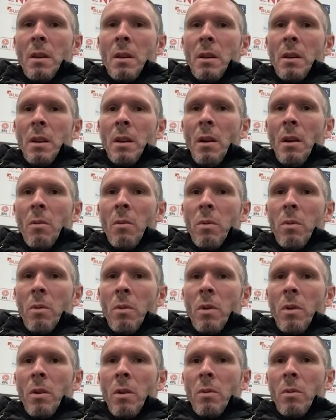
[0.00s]
you know,
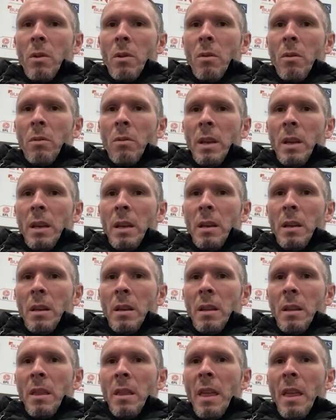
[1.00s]
we're only
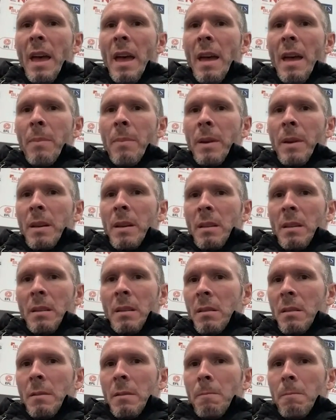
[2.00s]
there because
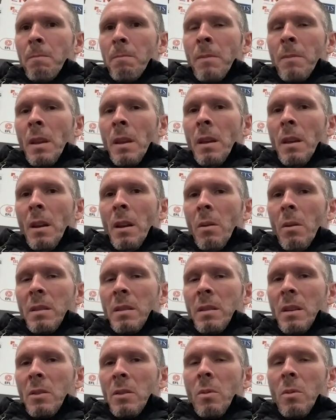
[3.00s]
it's, you know, a
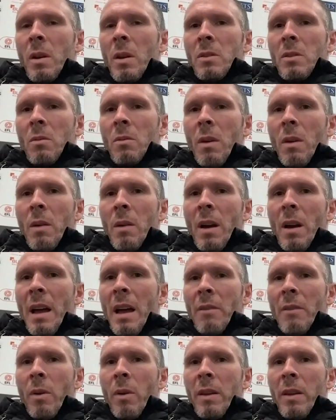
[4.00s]
situation where we're
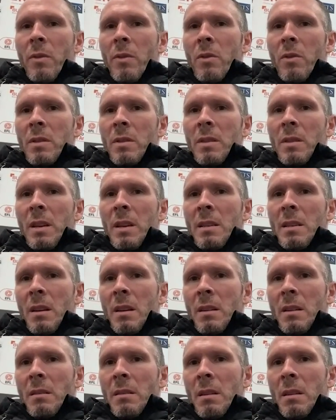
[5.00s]
halfway through the
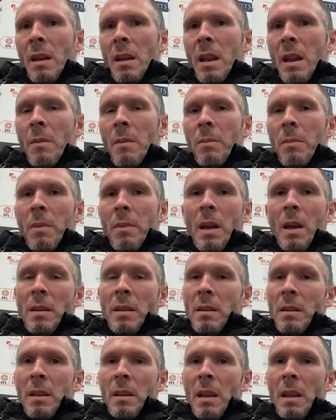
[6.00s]
season. And
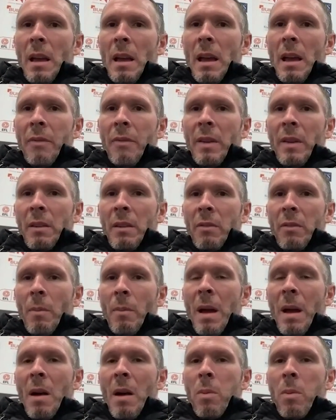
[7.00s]
I think from
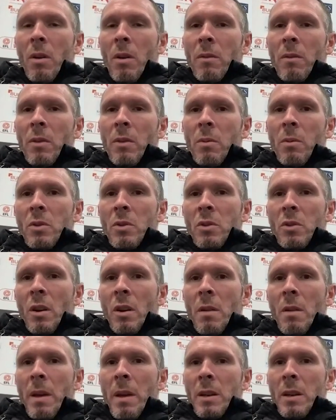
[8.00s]
our point of view, we've just got
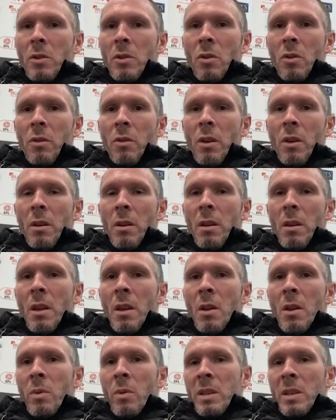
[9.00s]
to make sure that
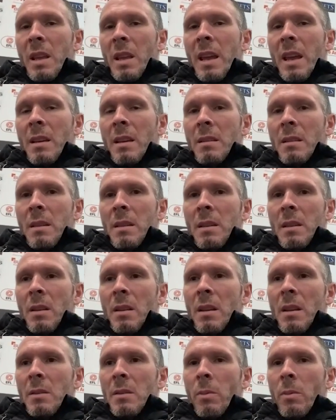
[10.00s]
we stay
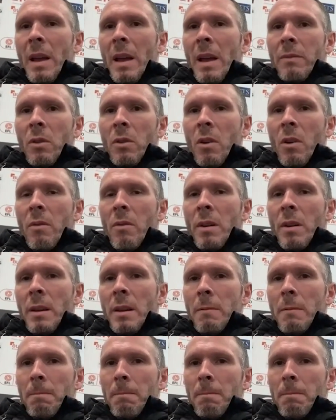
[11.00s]
consistent as we have done already.